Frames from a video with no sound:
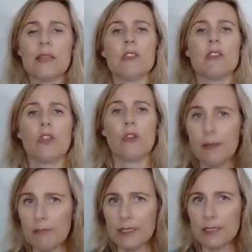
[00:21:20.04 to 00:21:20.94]
some of the
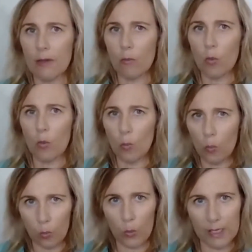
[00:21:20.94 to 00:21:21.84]
treatments that
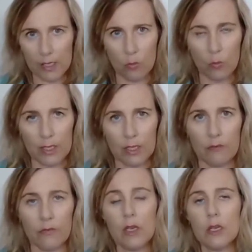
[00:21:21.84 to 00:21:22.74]
we
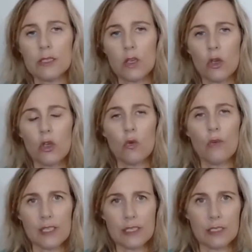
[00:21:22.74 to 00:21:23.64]
give. So
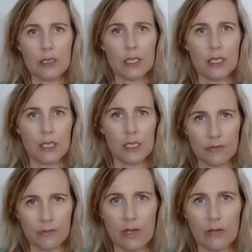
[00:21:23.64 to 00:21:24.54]
your veterinarian
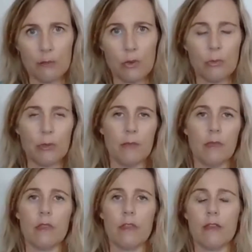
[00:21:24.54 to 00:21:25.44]
has found the
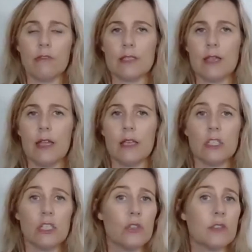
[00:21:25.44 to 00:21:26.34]
problem, they've
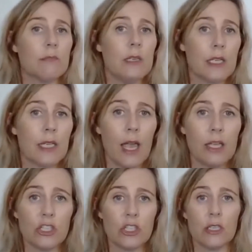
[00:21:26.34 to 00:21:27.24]
decided to use a
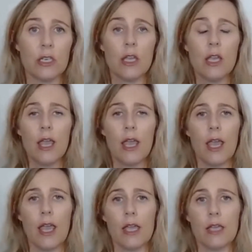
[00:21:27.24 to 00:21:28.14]
medication,
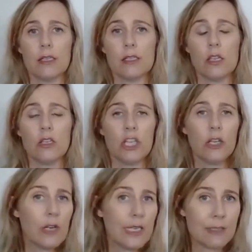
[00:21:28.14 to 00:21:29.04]
and
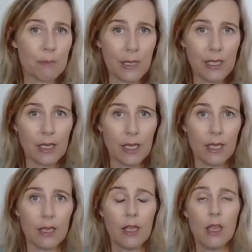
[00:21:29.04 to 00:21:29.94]
generally
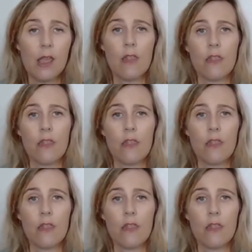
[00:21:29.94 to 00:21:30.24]
speaking,